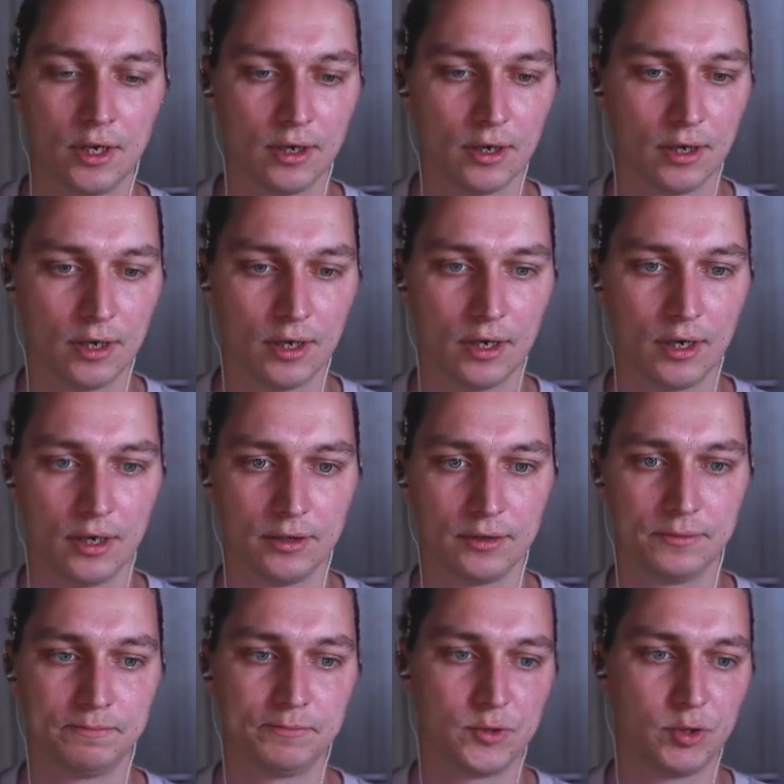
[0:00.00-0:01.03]
to
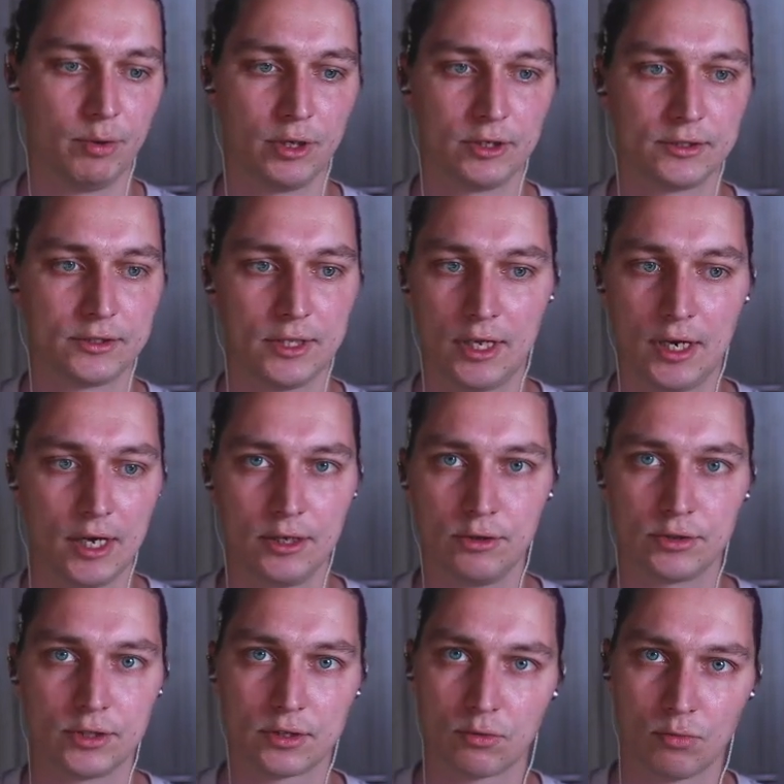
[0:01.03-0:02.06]
be honest, and I
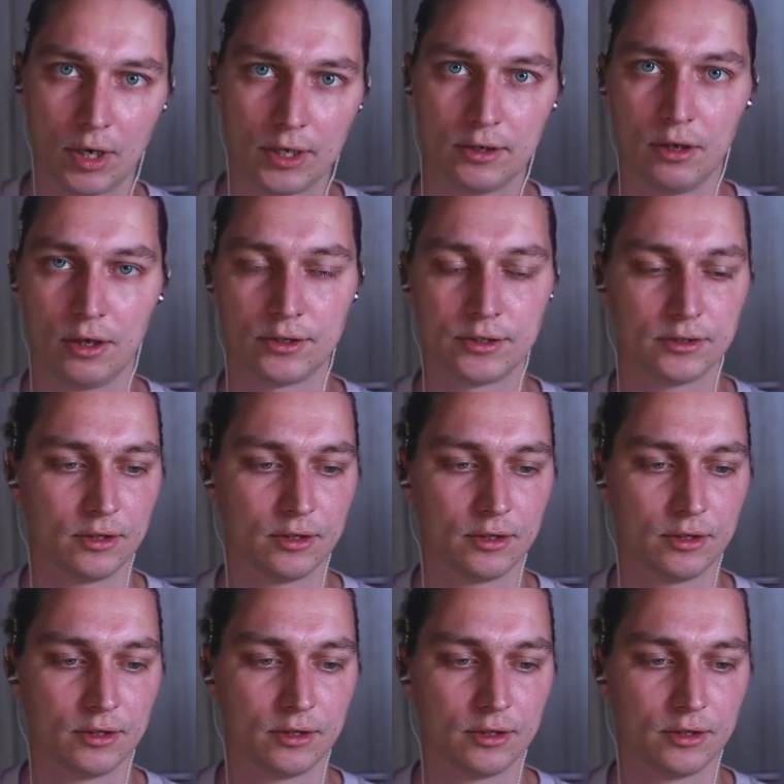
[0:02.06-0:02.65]
use it quite a lot